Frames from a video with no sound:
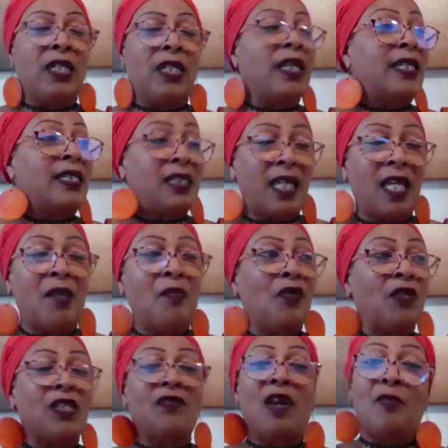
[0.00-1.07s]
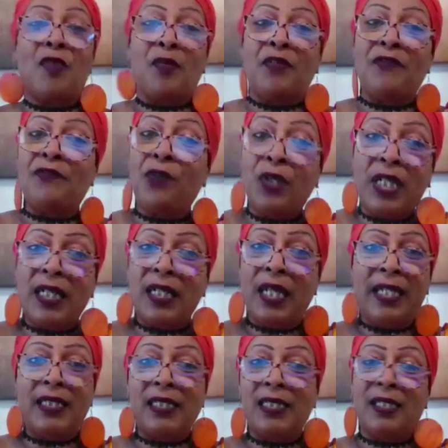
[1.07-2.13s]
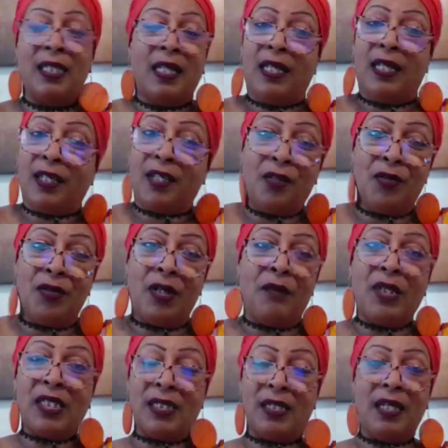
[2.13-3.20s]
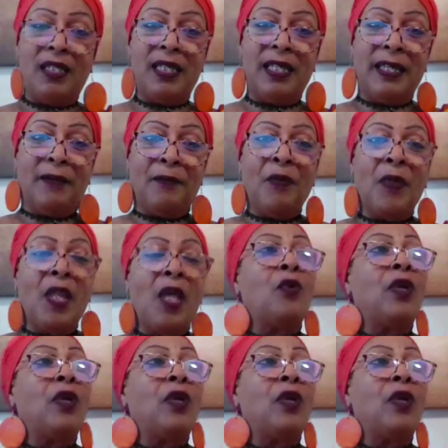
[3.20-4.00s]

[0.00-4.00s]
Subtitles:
When the lights came, it was fine. But before the lights, there was nothing.